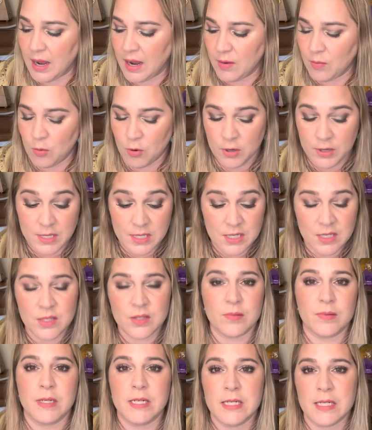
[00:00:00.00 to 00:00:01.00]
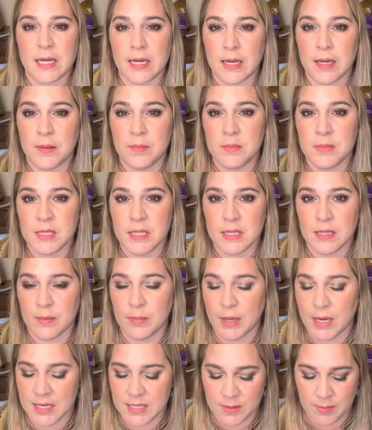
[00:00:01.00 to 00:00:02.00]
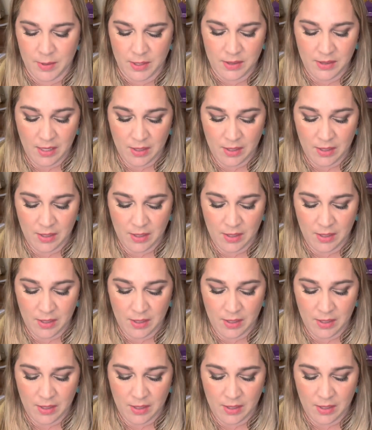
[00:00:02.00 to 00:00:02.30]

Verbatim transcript: I wore this 3 times in the past month.